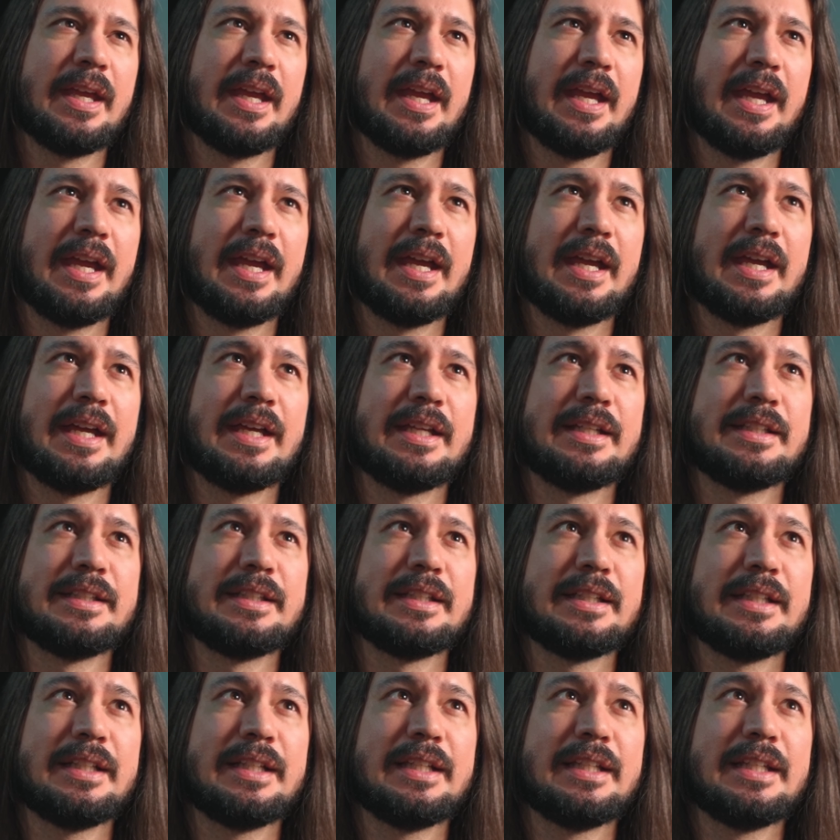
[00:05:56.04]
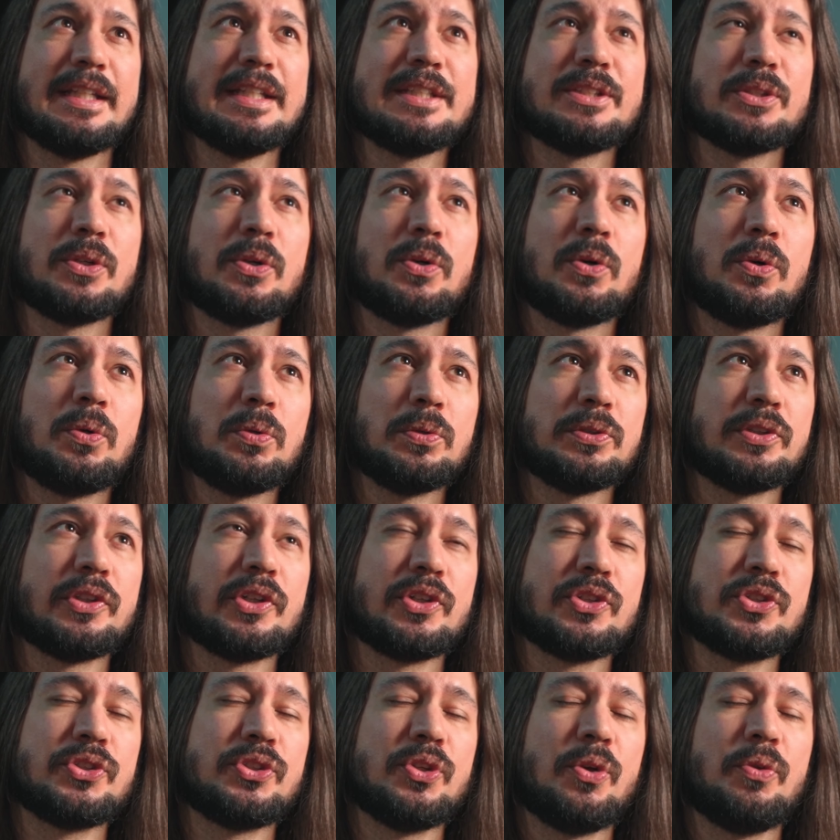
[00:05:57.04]
and it is
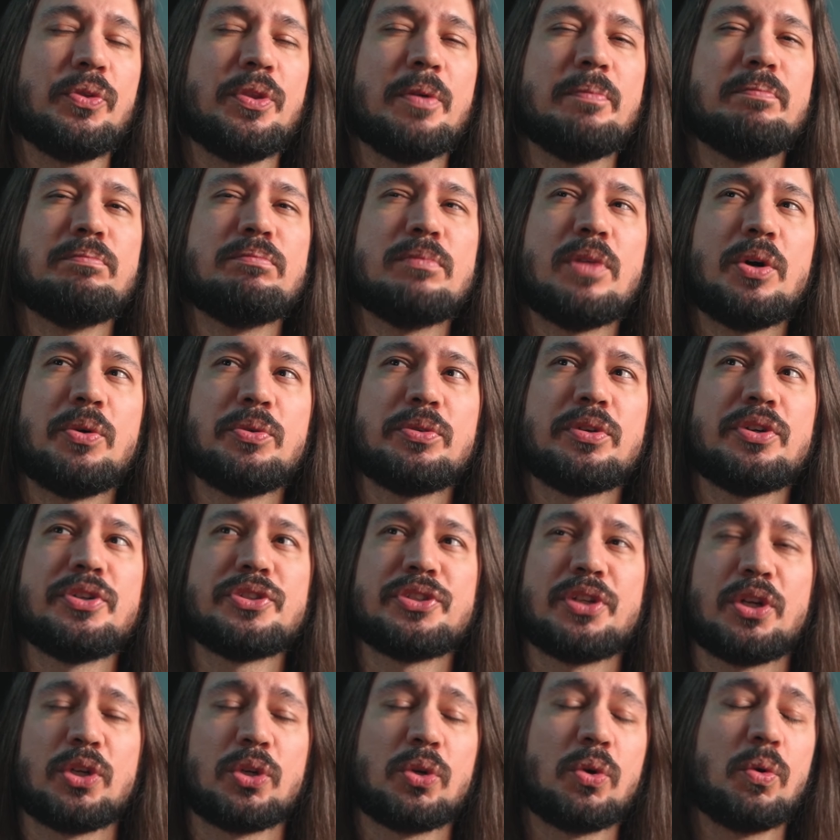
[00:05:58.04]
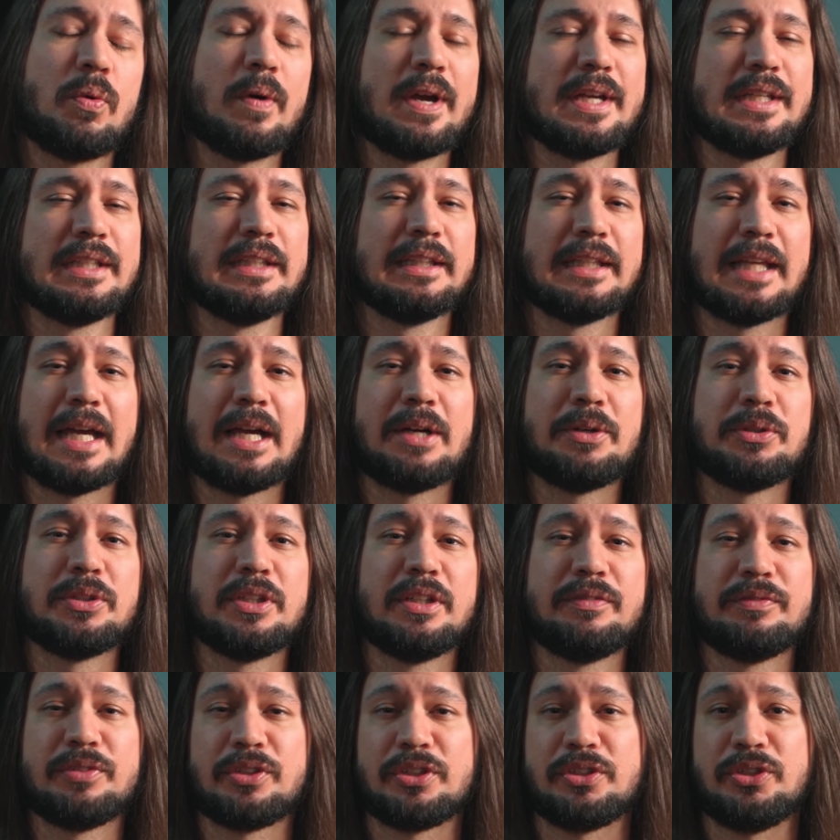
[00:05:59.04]
older, so the motors are quite loud
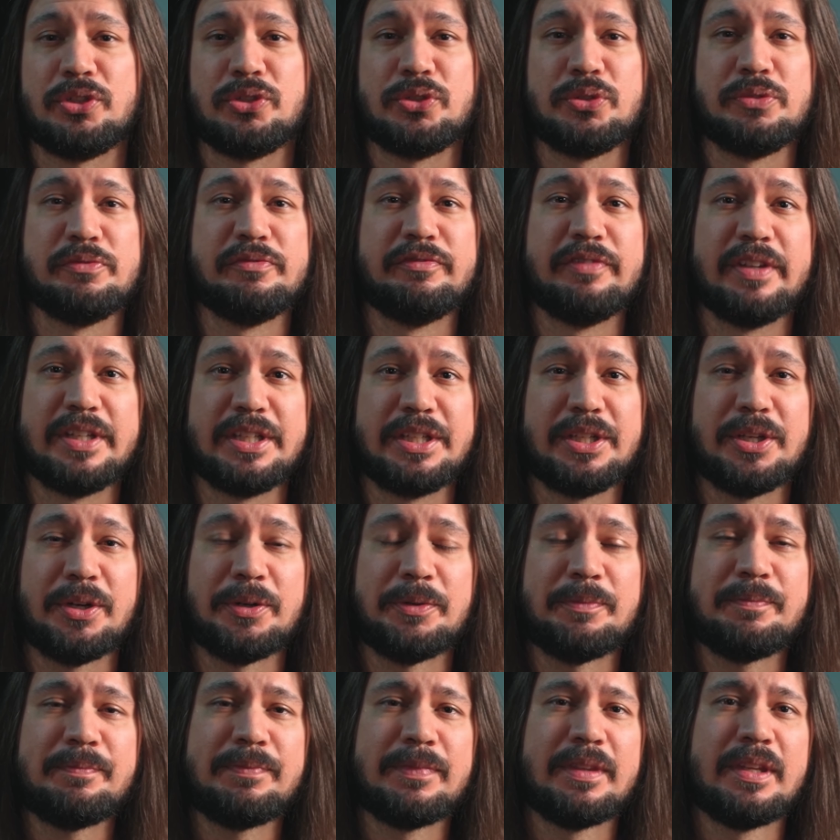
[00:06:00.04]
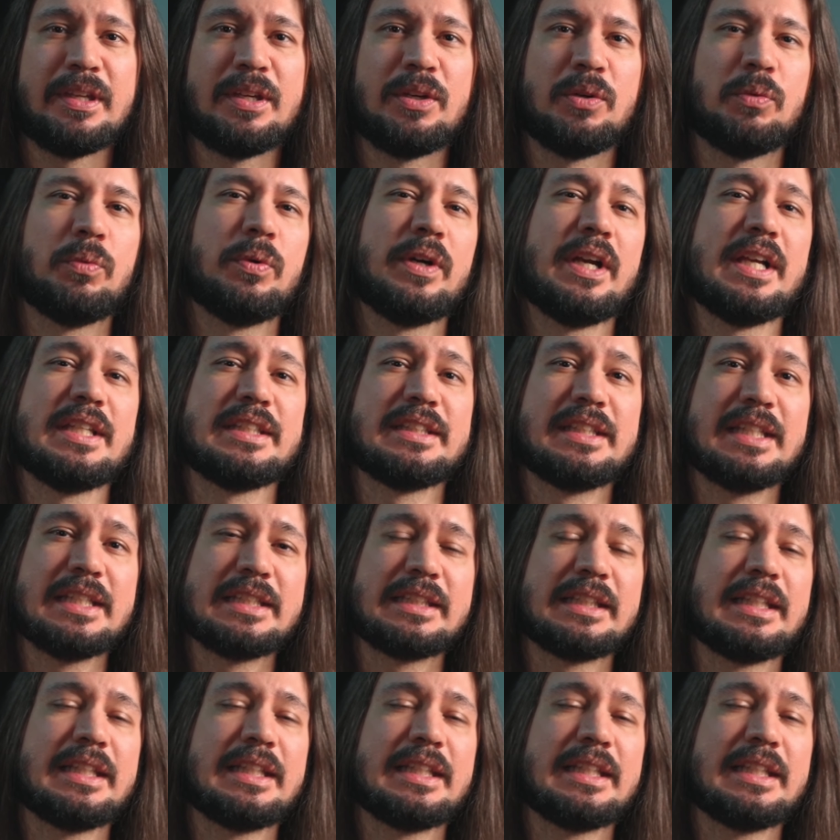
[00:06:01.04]
if you're going to do video, whereas this